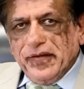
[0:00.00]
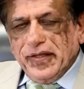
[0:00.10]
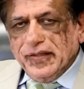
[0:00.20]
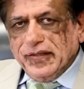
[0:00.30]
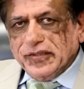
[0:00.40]

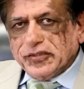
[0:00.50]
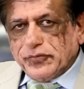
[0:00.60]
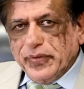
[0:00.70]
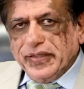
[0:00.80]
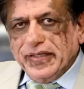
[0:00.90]
in this
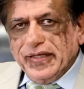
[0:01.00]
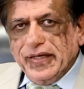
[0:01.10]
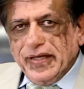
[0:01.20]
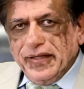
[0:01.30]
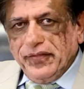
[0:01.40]

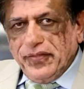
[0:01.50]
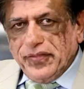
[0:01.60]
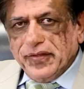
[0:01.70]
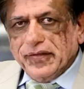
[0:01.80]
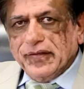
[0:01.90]

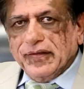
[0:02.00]
29th